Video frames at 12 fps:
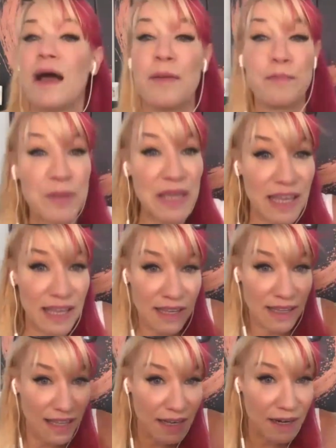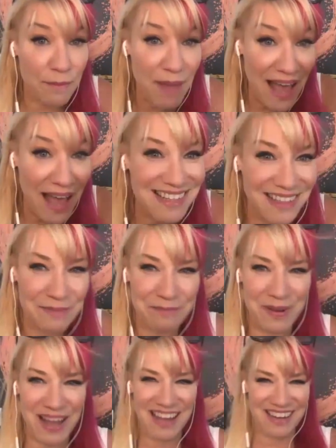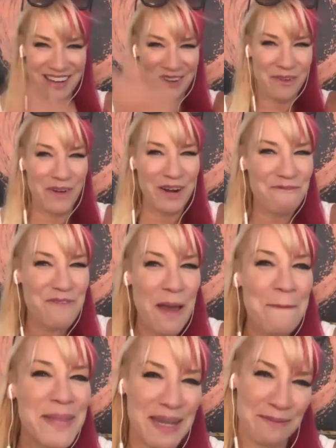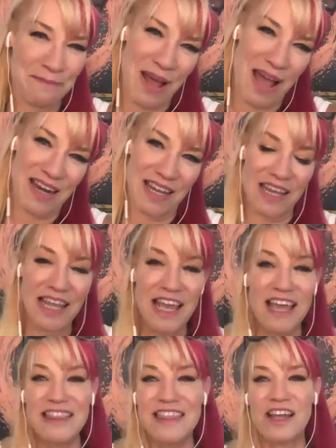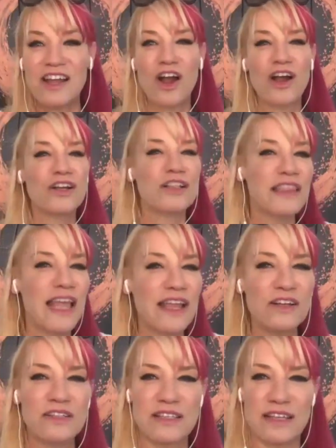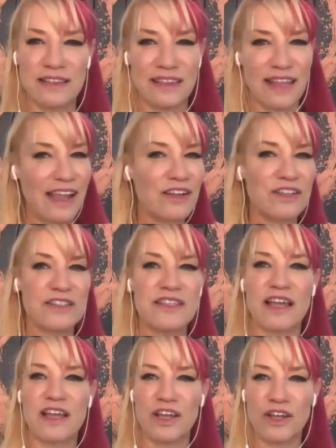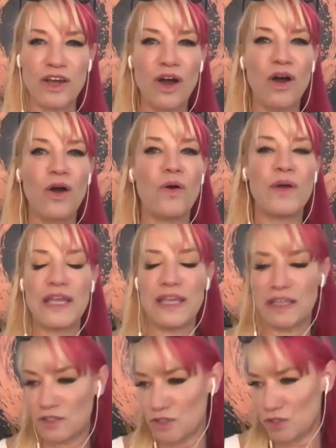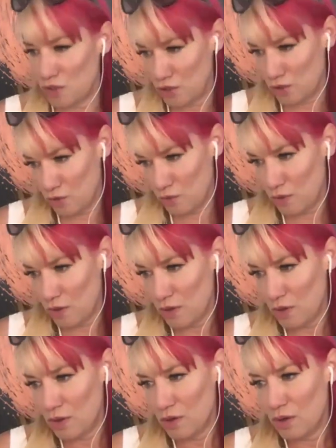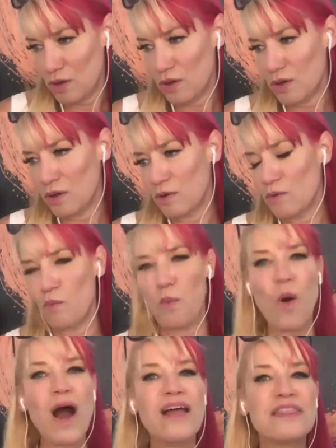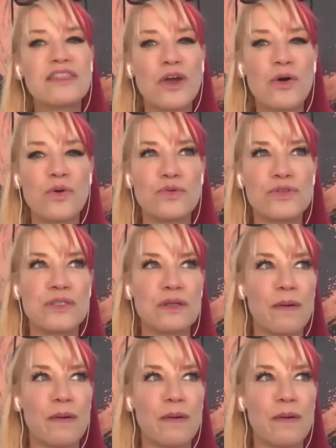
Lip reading: being in a masculine body or a feminine body. There are layers and layers that can go into what those